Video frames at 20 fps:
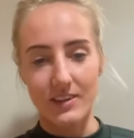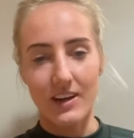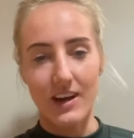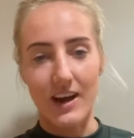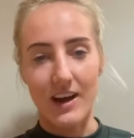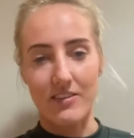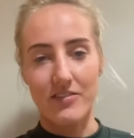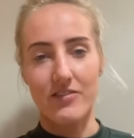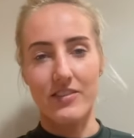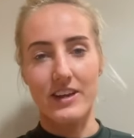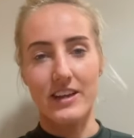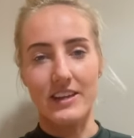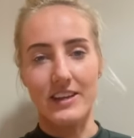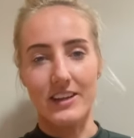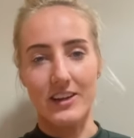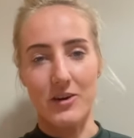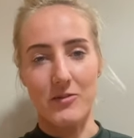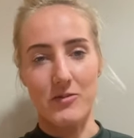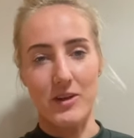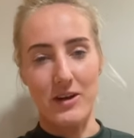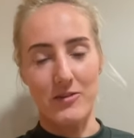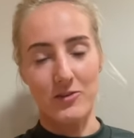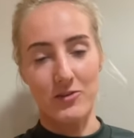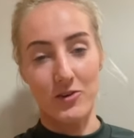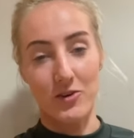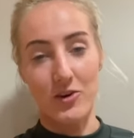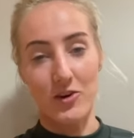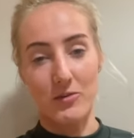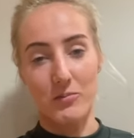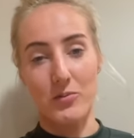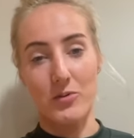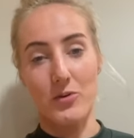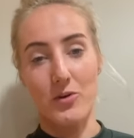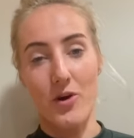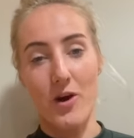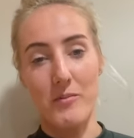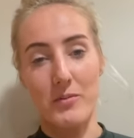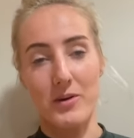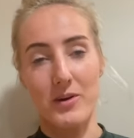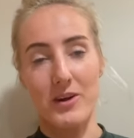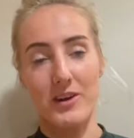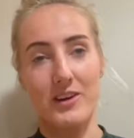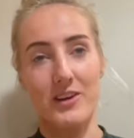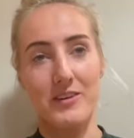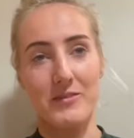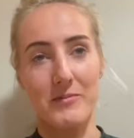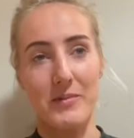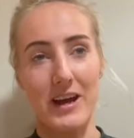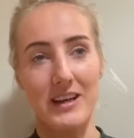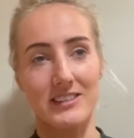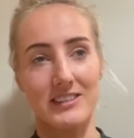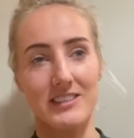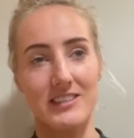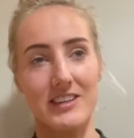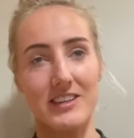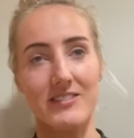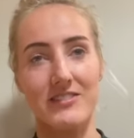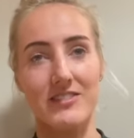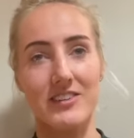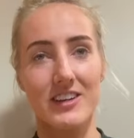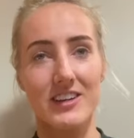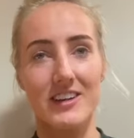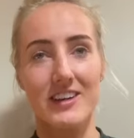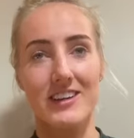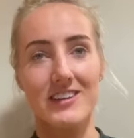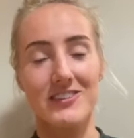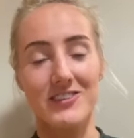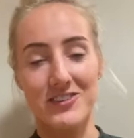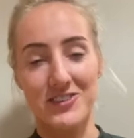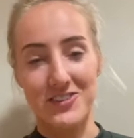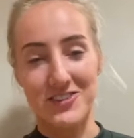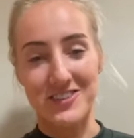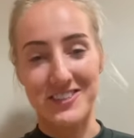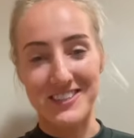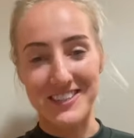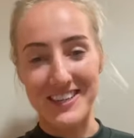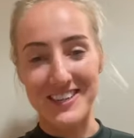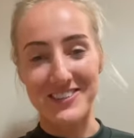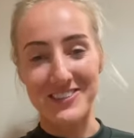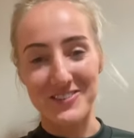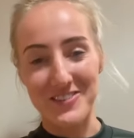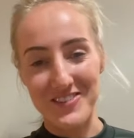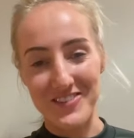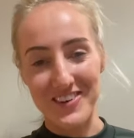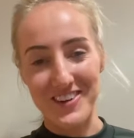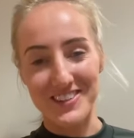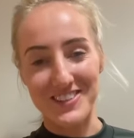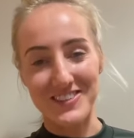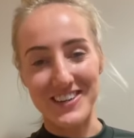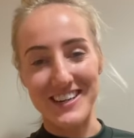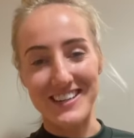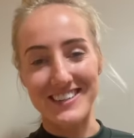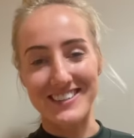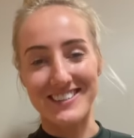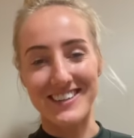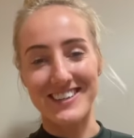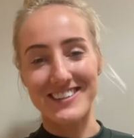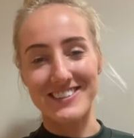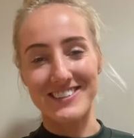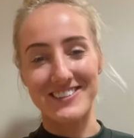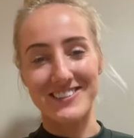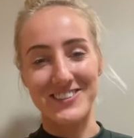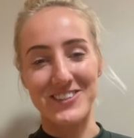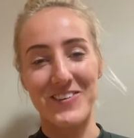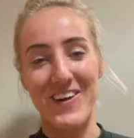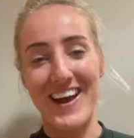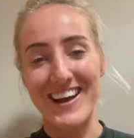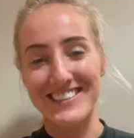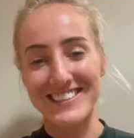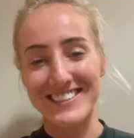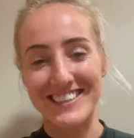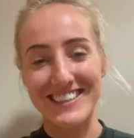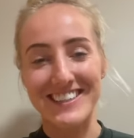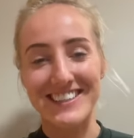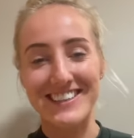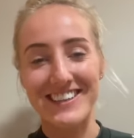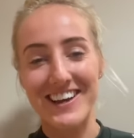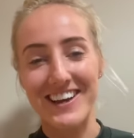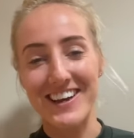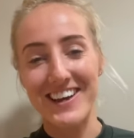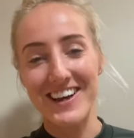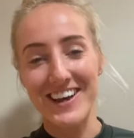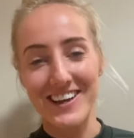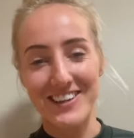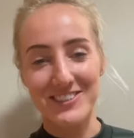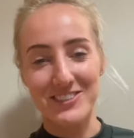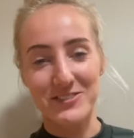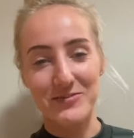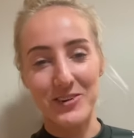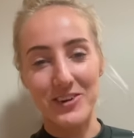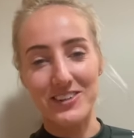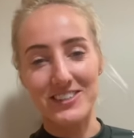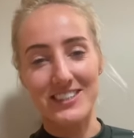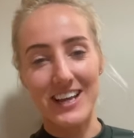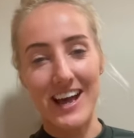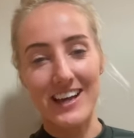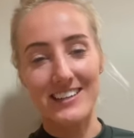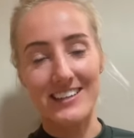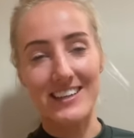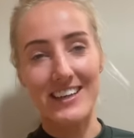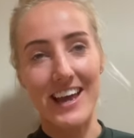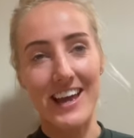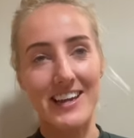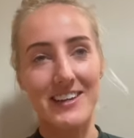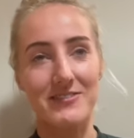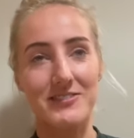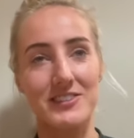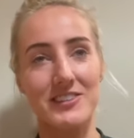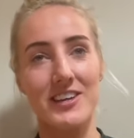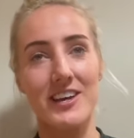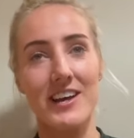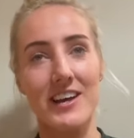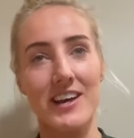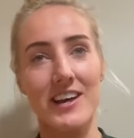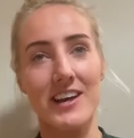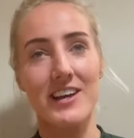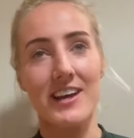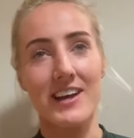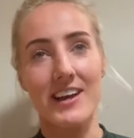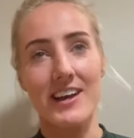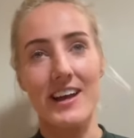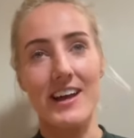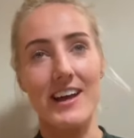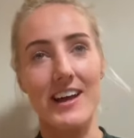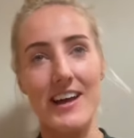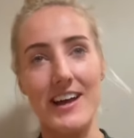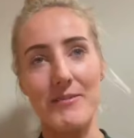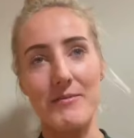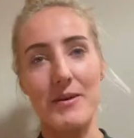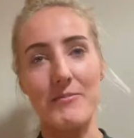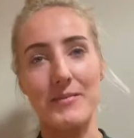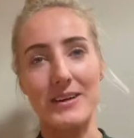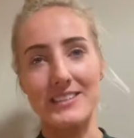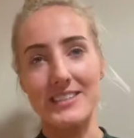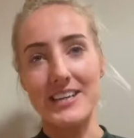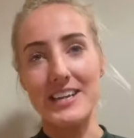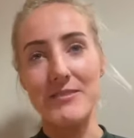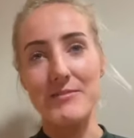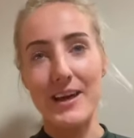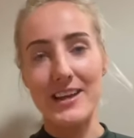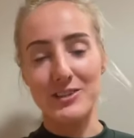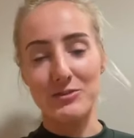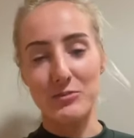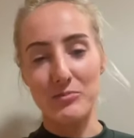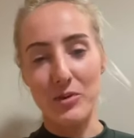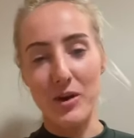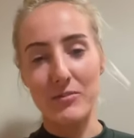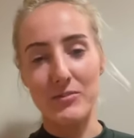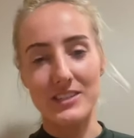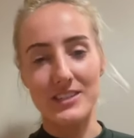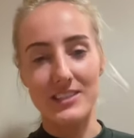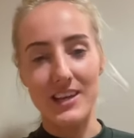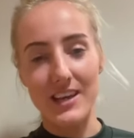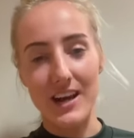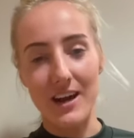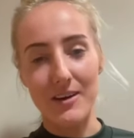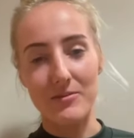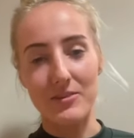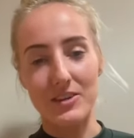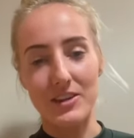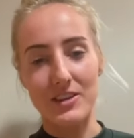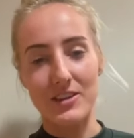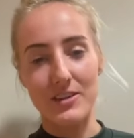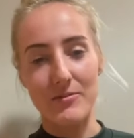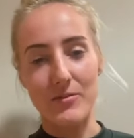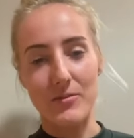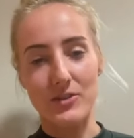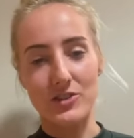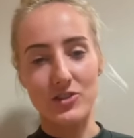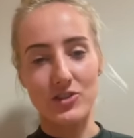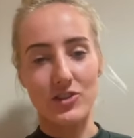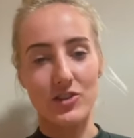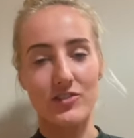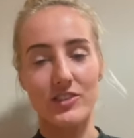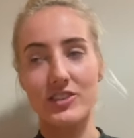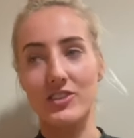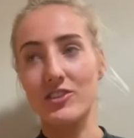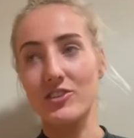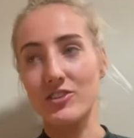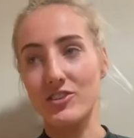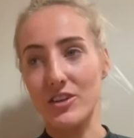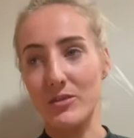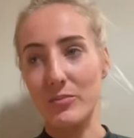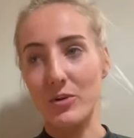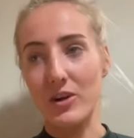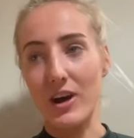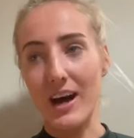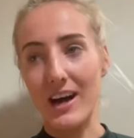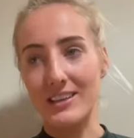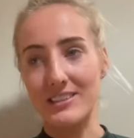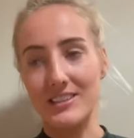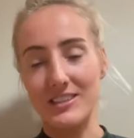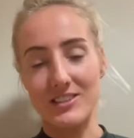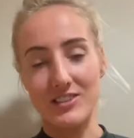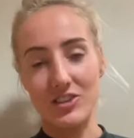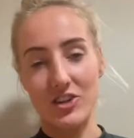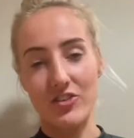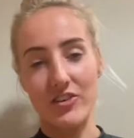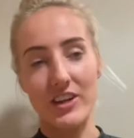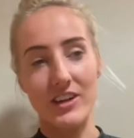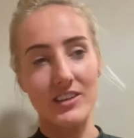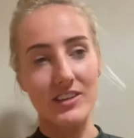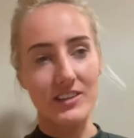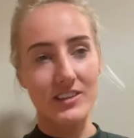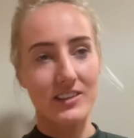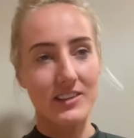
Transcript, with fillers: I think that we're all proper competitive. You should see some of our training sessions, especially in the small-sided games. My teammates would probably say I'm the sorest loser, but I disagree.